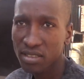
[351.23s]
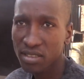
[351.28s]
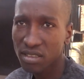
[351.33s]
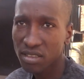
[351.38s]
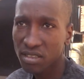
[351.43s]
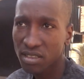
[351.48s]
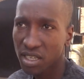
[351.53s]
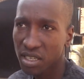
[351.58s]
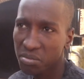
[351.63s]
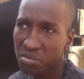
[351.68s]

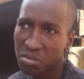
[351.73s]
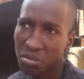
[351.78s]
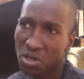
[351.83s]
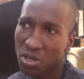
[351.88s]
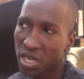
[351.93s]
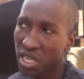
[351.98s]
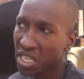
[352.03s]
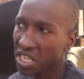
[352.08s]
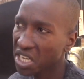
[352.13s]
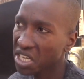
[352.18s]
Okay. Like
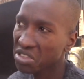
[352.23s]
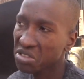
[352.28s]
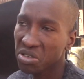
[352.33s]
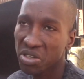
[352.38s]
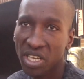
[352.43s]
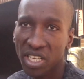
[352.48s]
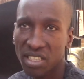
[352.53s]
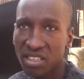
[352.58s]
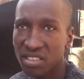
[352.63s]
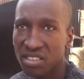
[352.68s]
more like
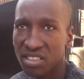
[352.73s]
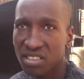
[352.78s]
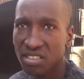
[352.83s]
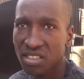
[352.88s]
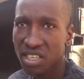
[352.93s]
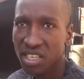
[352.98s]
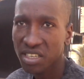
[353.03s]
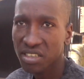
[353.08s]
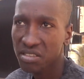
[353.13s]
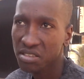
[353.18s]
Gatorade, just
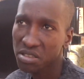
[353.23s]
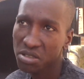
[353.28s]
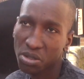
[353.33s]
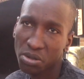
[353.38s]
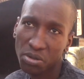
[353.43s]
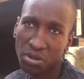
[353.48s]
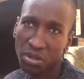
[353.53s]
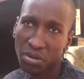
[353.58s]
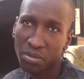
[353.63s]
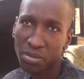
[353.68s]
like
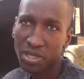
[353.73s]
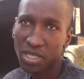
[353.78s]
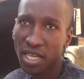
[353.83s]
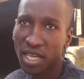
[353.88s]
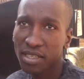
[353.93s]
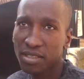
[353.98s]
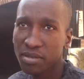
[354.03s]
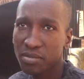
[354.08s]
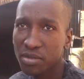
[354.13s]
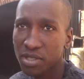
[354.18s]
sodium,
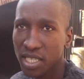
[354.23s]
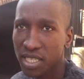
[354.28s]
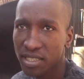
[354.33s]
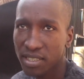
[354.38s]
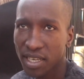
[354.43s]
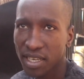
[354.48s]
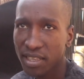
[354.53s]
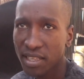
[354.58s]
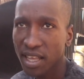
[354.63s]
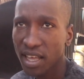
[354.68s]
potassium, things
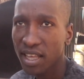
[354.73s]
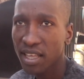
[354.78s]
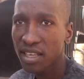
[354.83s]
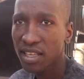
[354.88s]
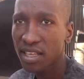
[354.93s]
like that.